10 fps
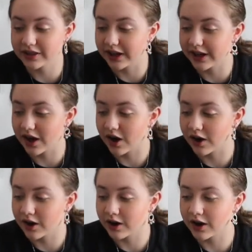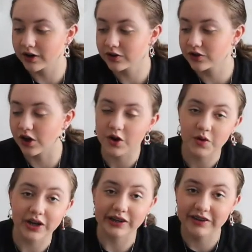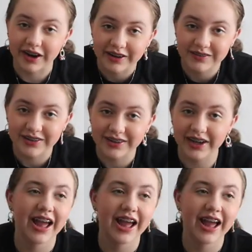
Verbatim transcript: they are so incredible.